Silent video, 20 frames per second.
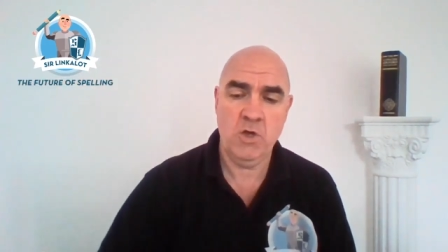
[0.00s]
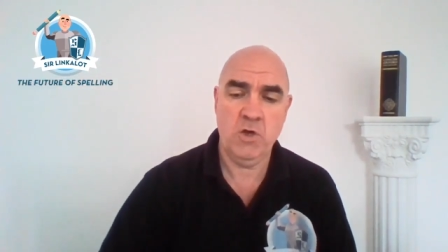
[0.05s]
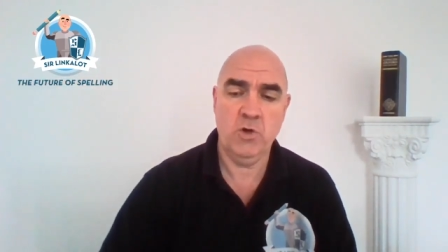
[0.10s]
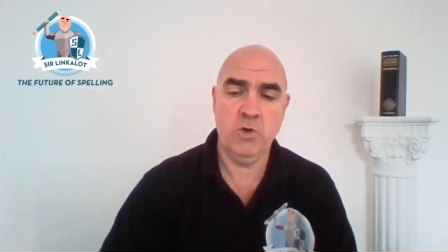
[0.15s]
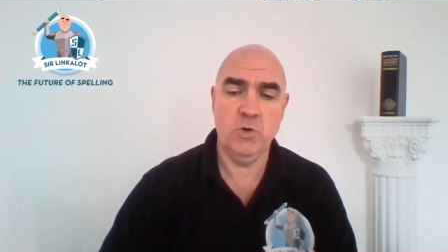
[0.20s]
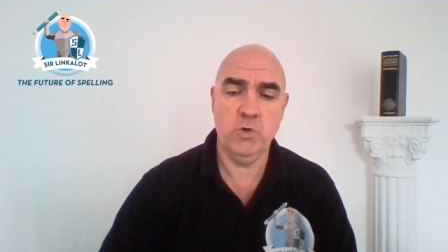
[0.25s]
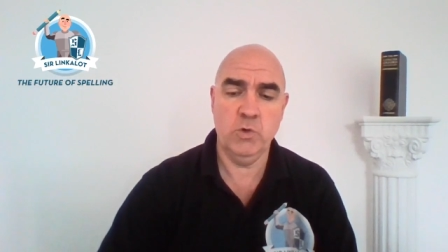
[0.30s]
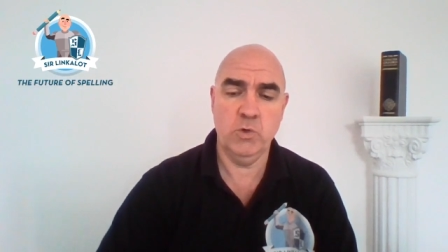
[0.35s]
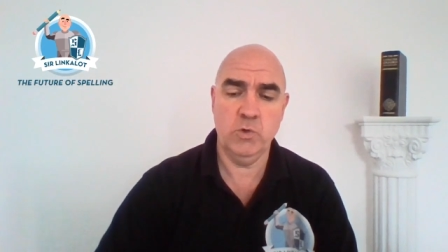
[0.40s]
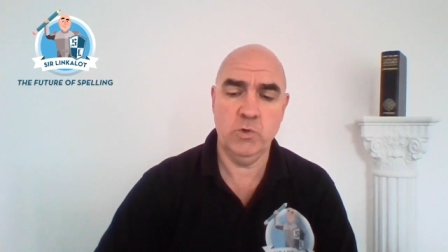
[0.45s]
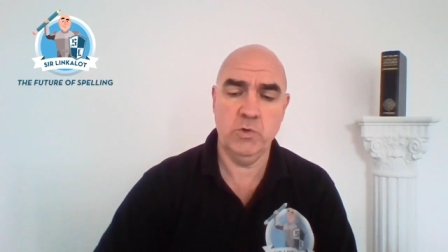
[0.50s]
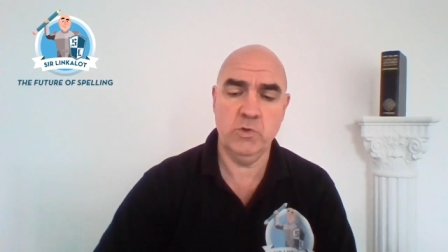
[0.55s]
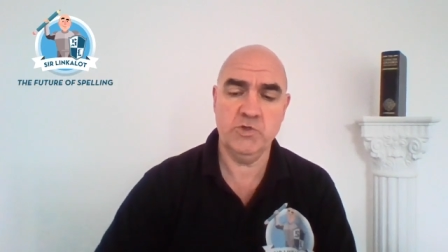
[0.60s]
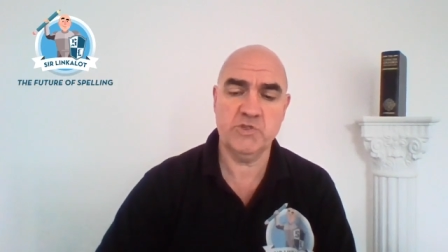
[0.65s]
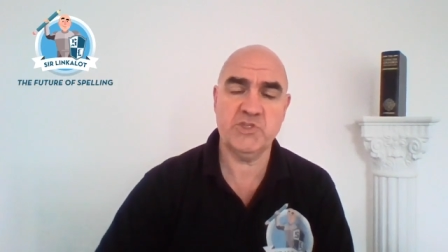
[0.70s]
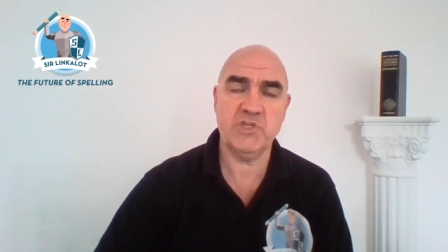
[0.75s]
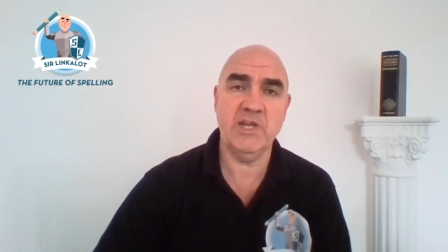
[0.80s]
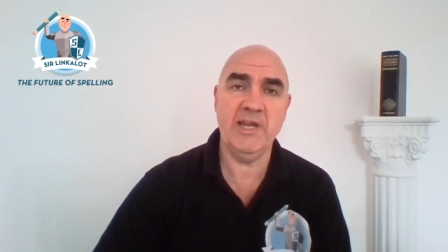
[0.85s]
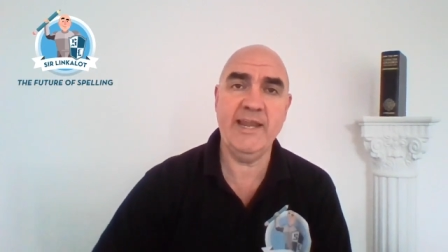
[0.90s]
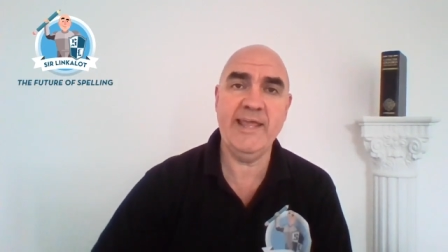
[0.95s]
or
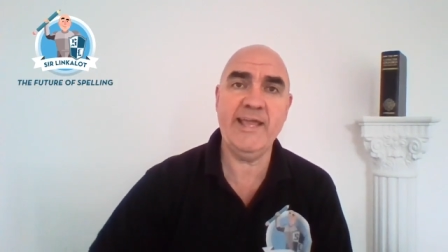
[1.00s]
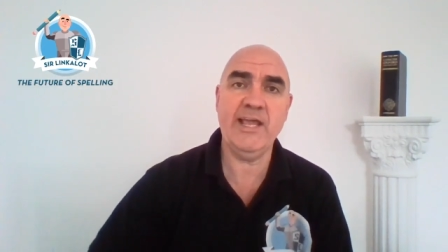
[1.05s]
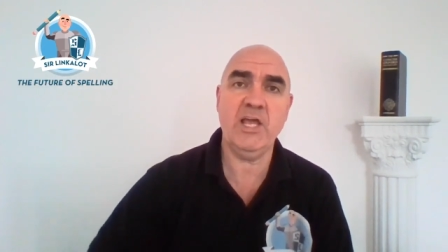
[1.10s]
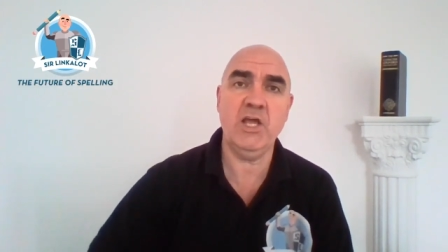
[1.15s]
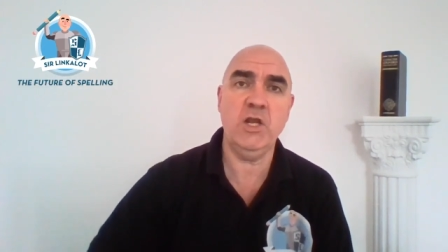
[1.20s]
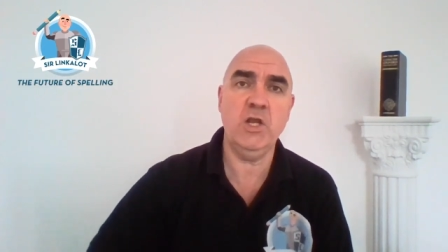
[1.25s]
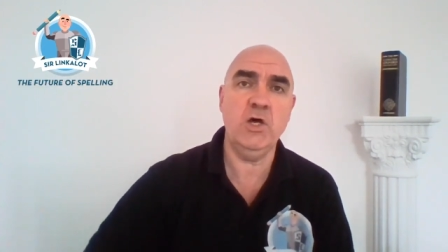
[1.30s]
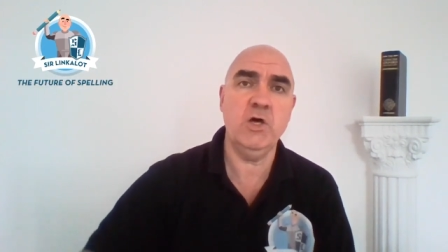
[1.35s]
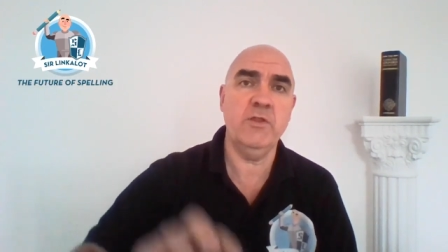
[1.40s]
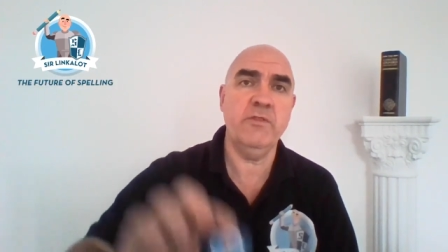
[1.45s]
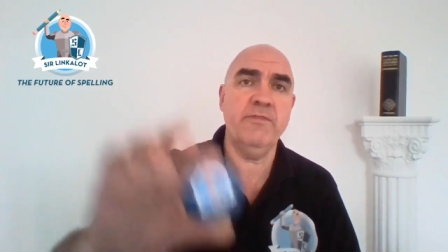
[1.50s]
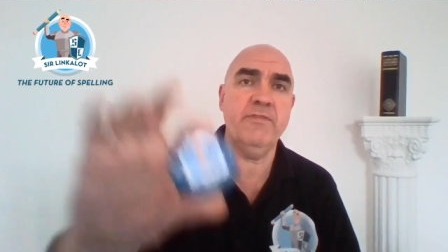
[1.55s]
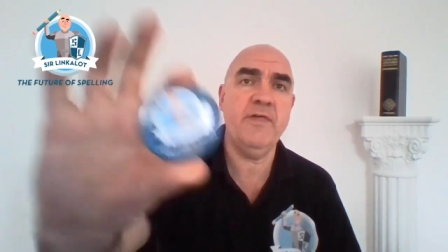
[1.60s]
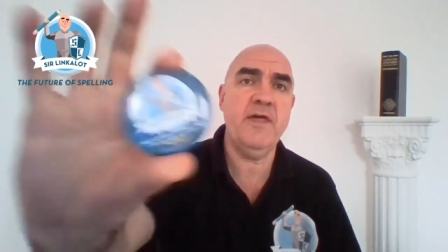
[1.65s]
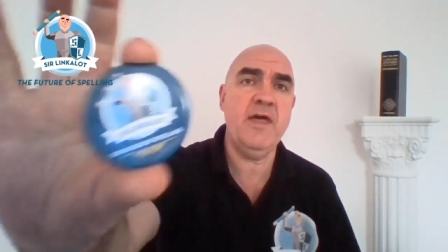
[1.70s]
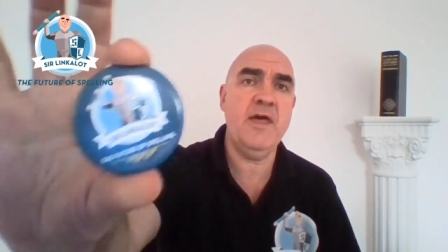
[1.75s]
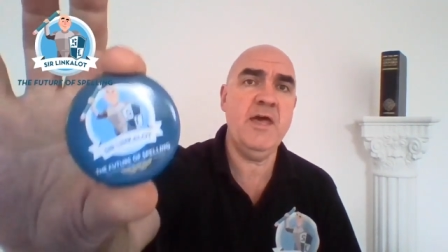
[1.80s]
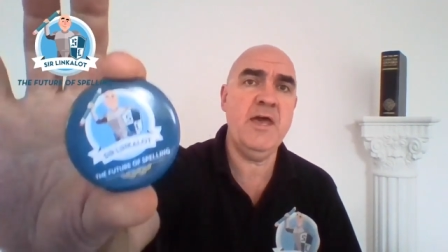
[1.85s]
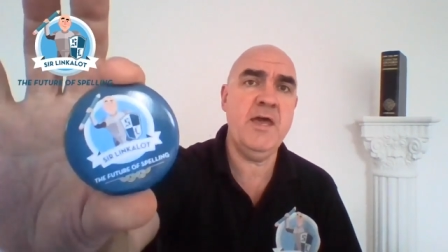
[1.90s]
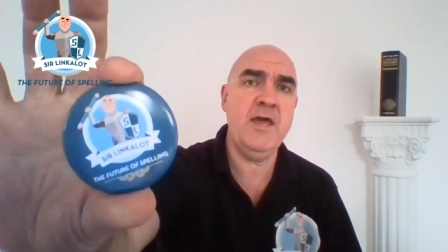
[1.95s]
Sir Linkalot
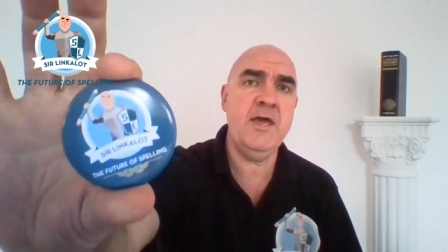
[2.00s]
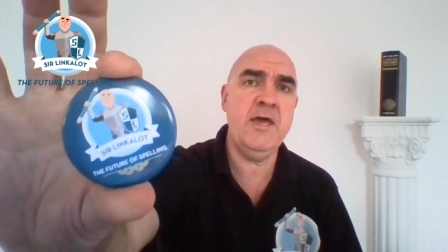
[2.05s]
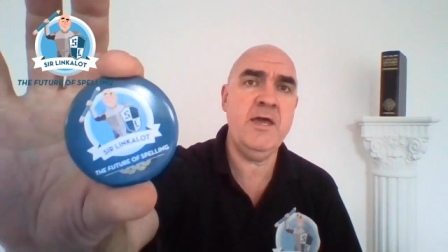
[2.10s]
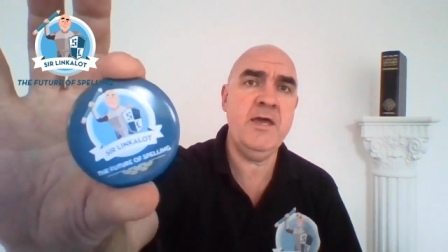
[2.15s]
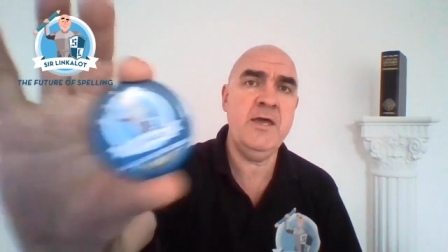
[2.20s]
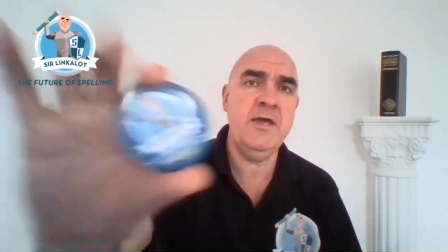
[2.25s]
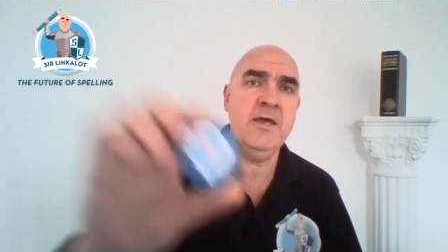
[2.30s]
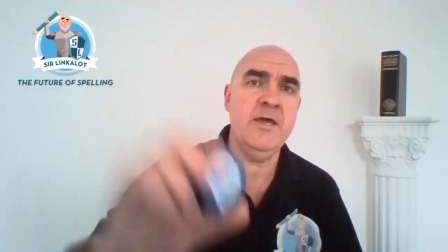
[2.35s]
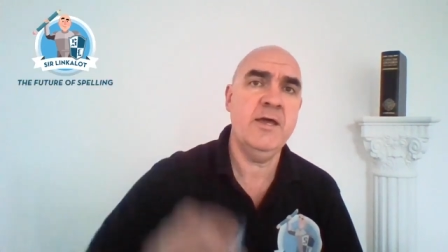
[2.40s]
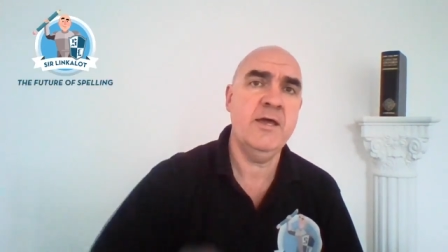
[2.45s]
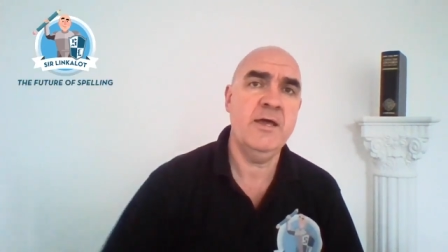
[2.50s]
there,